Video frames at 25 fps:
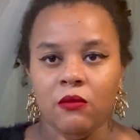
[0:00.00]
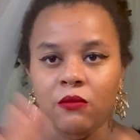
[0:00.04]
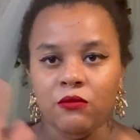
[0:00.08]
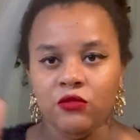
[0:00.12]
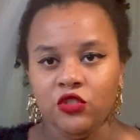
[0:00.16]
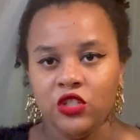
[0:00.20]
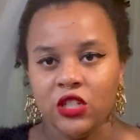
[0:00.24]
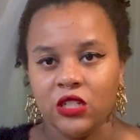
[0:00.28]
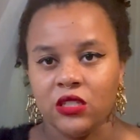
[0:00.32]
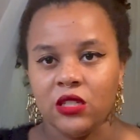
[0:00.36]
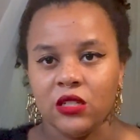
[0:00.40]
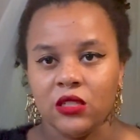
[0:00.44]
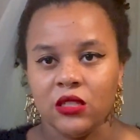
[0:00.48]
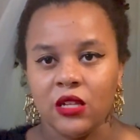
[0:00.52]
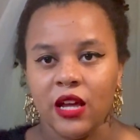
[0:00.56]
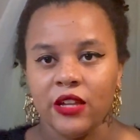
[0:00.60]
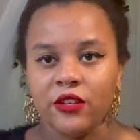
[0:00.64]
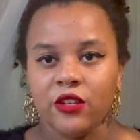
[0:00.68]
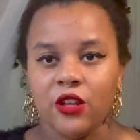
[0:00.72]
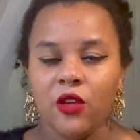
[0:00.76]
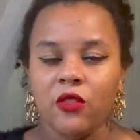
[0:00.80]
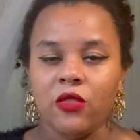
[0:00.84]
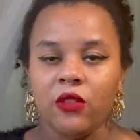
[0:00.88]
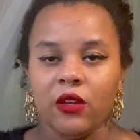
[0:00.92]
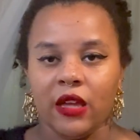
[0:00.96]
just a side
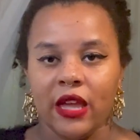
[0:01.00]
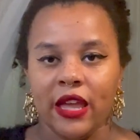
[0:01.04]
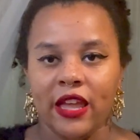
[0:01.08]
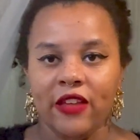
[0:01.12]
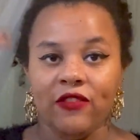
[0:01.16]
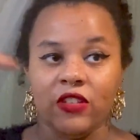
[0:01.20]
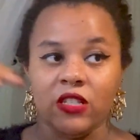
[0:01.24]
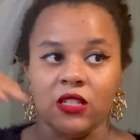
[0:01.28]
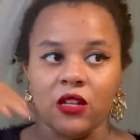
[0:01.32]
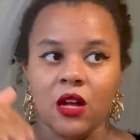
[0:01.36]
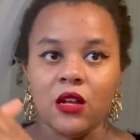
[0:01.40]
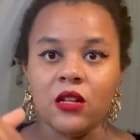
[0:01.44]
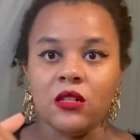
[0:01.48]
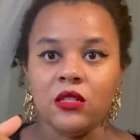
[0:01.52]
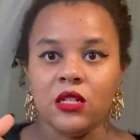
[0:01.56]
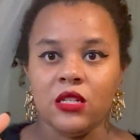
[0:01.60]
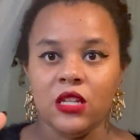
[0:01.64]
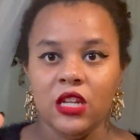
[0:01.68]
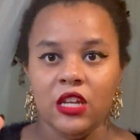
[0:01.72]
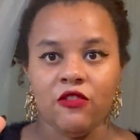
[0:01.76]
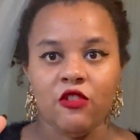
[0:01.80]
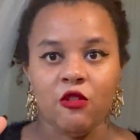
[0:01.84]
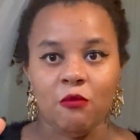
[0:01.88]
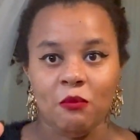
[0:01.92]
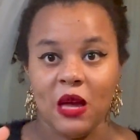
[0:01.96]
note, the cave is
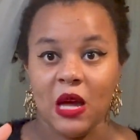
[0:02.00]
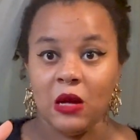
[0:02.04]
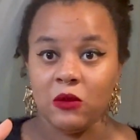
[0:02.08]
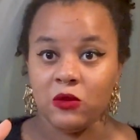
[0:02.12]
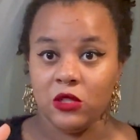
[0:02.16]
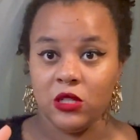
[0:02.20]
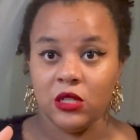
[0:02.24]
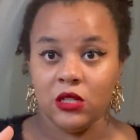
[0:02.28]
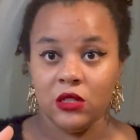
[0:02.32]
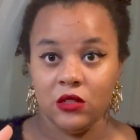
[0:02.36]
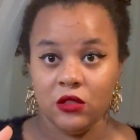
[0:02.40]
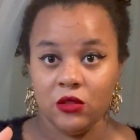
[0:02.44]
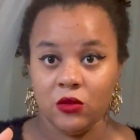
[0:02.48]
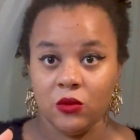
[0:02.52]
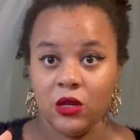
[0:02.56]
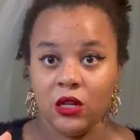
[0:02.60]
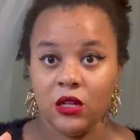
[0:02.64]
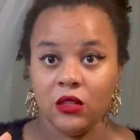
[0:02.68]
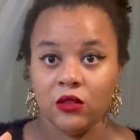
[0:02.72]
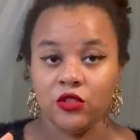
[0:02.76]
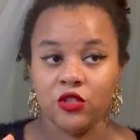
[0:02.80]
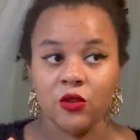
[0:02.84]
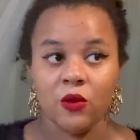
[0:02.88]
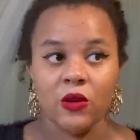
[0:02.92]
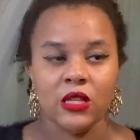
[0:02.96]
underneath a mountain as
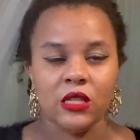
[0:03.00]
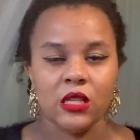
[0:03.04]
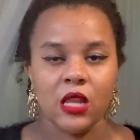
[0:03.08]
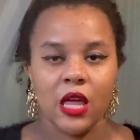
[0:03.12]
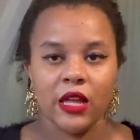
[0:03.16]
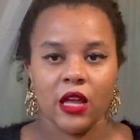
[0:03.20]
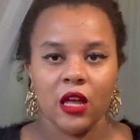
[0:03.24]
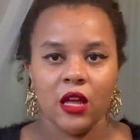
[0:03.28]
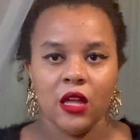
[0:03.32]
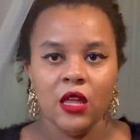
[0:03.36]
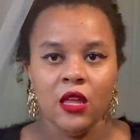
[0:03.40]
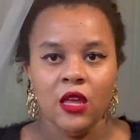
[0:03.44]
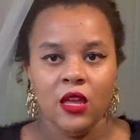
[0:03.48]
well, so it's like